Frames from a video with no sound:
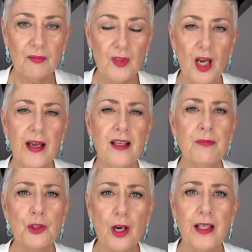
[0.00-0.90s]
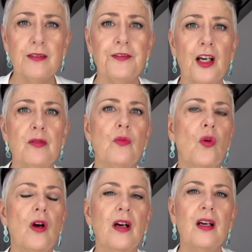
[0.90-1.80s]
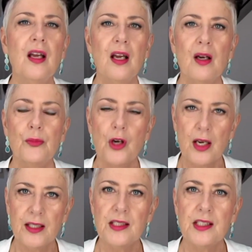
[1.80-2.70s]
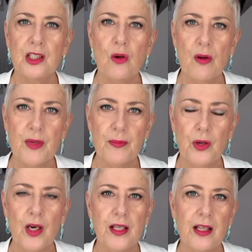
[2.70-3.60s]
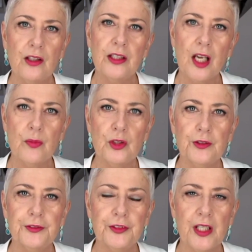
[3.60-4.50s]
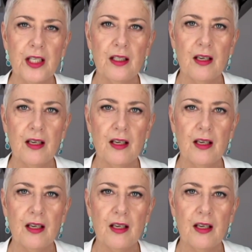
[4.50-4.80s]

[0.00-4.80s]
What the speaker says: I am trying to find more products to go on my body that are chemical free.